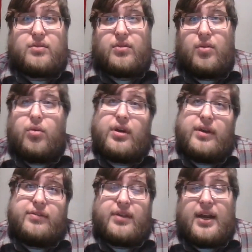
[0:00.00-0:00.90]
Or
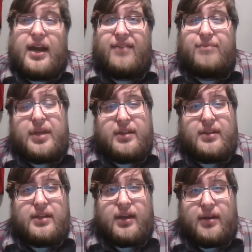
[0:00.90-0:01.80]
if there have been,
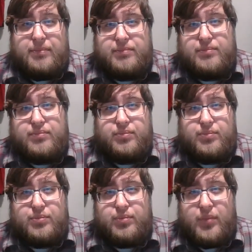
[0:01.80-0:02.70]
they're
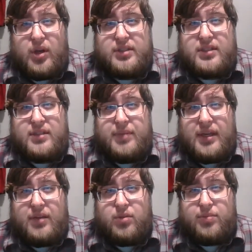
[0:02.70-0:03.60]
largely
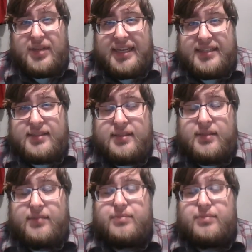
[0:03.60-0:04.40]
being replaced.